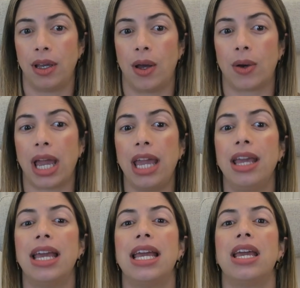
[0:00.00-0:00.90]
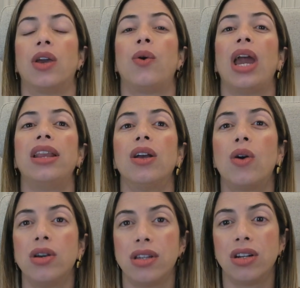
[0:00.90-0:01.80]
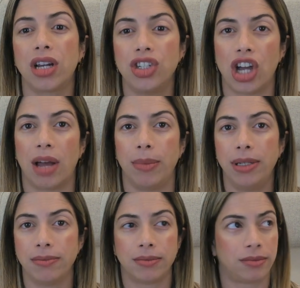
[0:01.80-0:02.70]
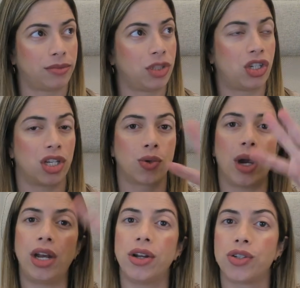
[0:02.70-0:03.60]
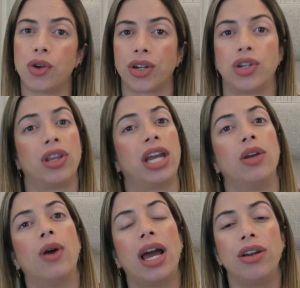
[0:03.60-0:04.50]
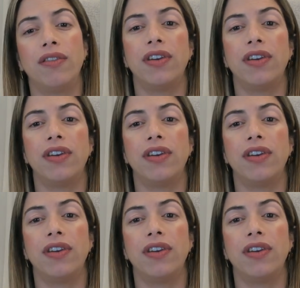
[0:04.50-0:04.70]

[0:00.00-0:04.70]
Okay? Create the course on Kajabi. Just create your structure. Then you'll add your